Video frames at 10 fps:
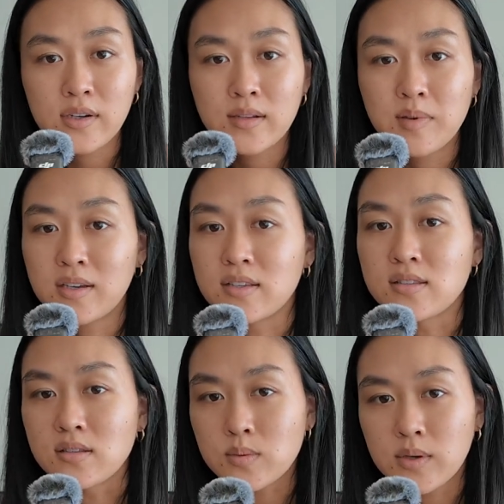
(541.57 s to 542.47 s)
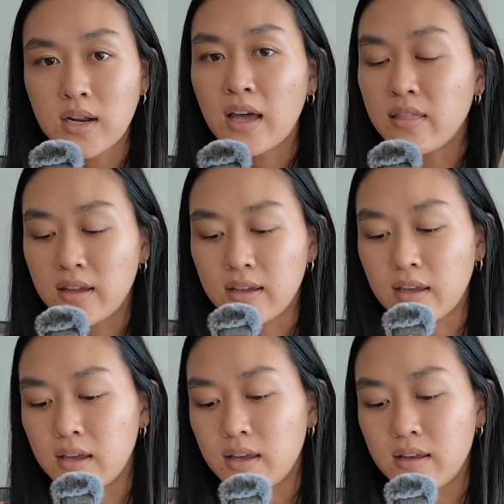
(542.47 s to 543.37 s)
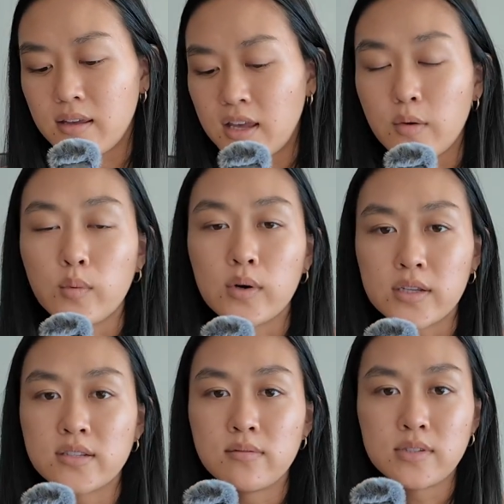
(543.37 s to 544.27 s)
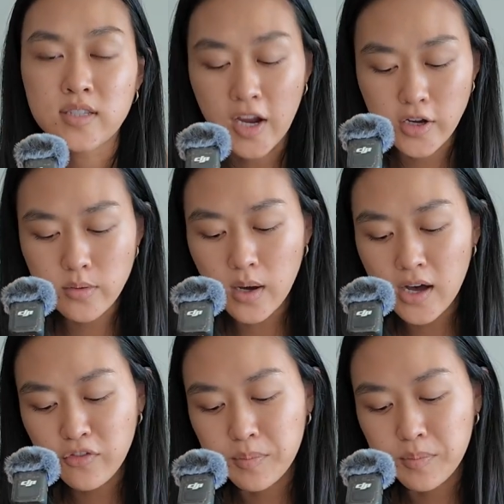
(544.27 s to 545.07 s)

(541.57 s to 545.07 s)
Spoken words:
one, because this one I think it would scare you off.